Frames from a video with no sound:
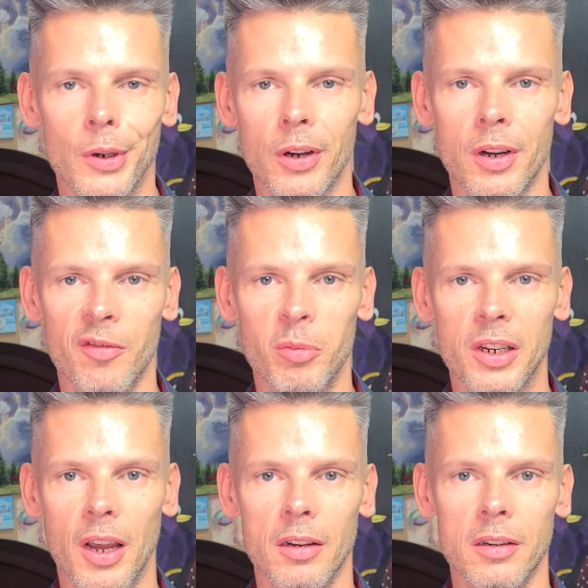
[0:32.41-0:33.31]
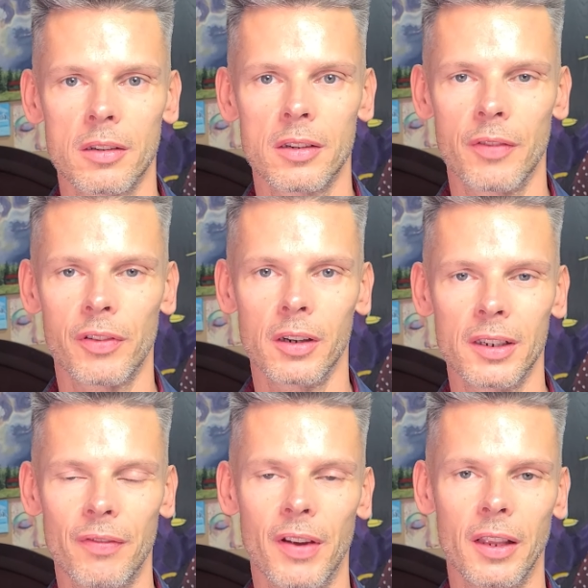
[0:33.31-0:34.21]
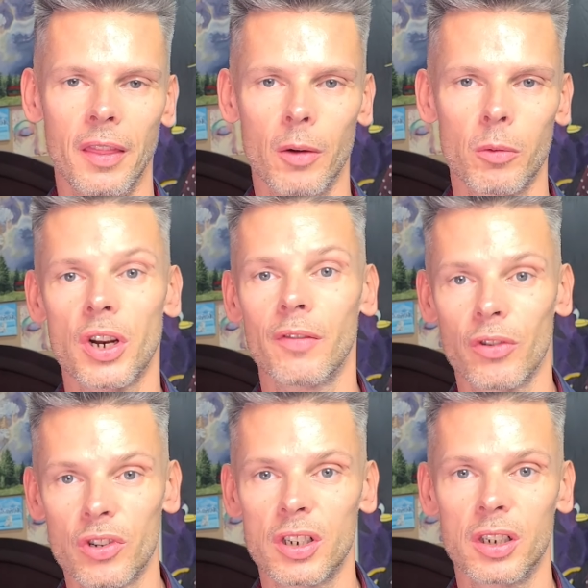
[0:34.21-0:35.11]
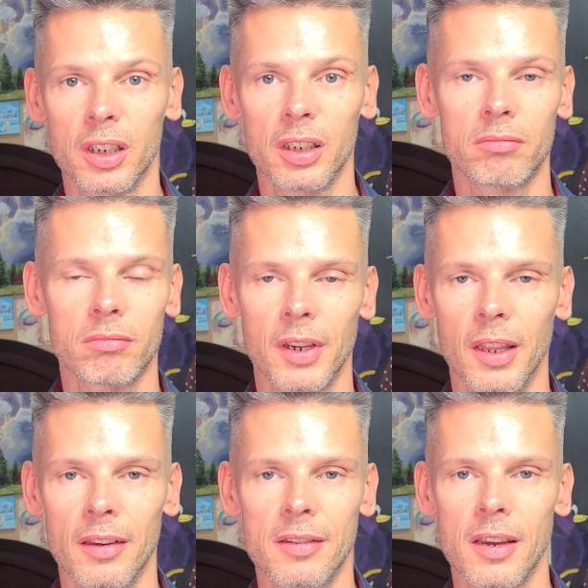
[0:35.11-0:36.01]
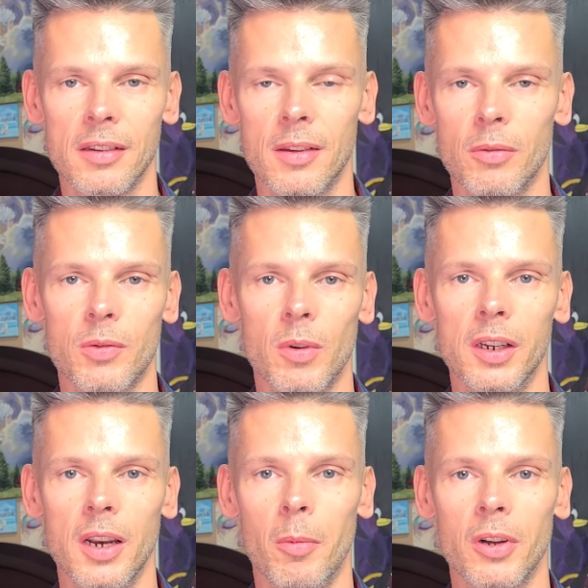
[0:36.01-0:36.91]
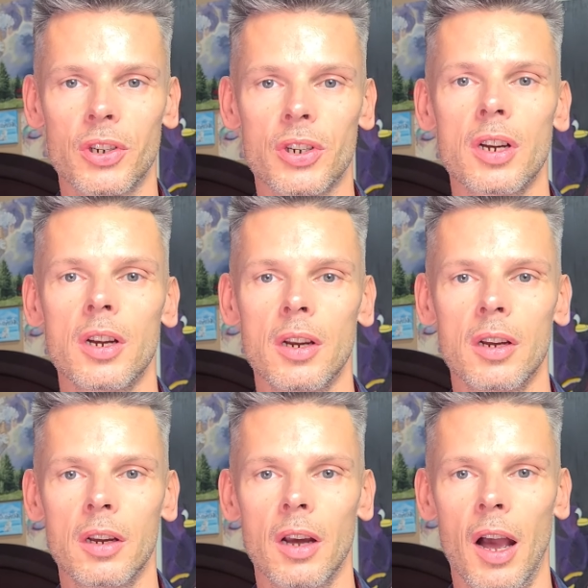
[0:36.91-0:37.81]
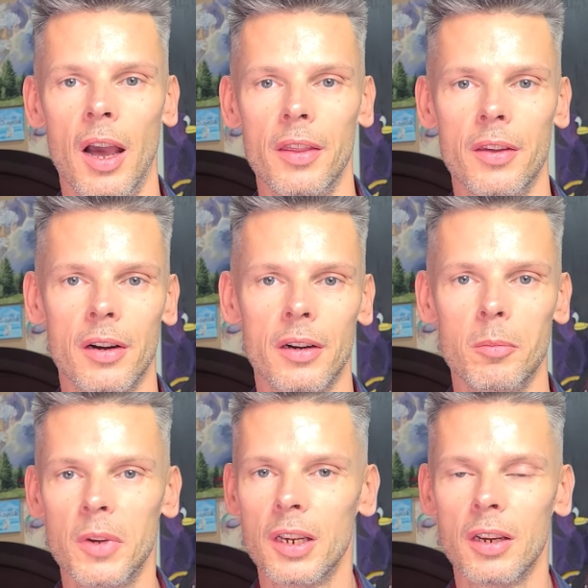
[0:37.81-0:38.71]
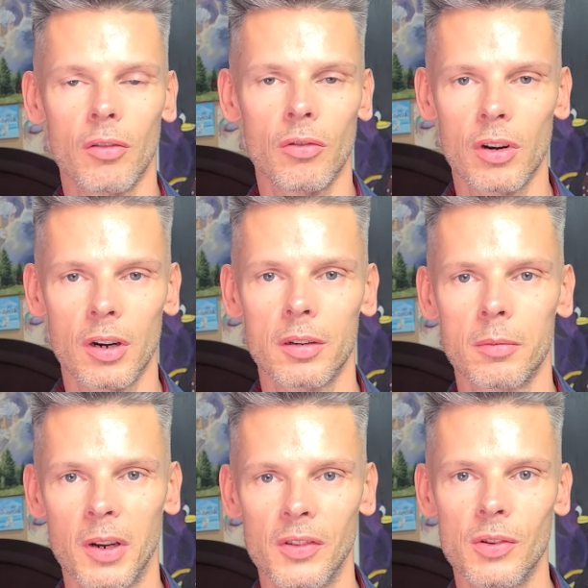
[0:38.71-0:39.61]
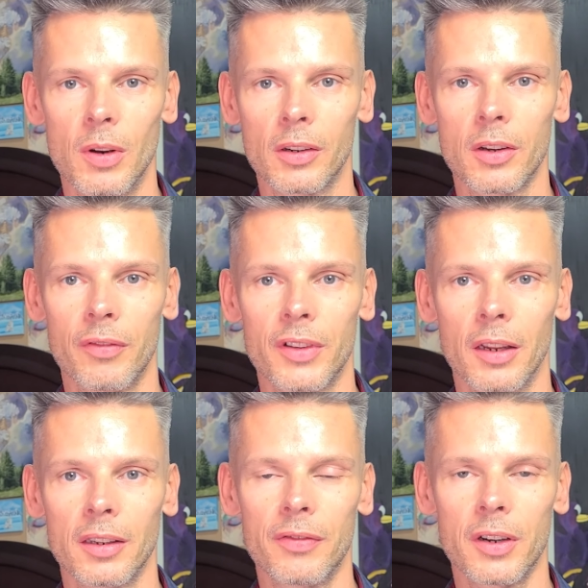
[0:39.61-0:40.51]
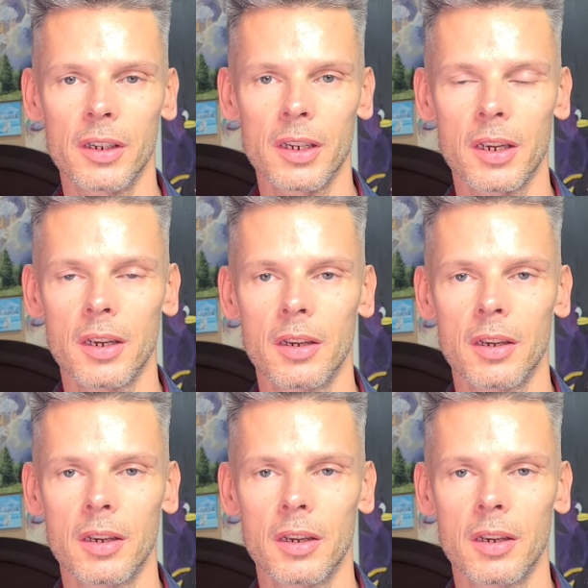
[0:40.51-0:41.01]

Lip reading: could have been done differently, if anything, which unfortunately in this case there was really not much either me or my student could have done differently.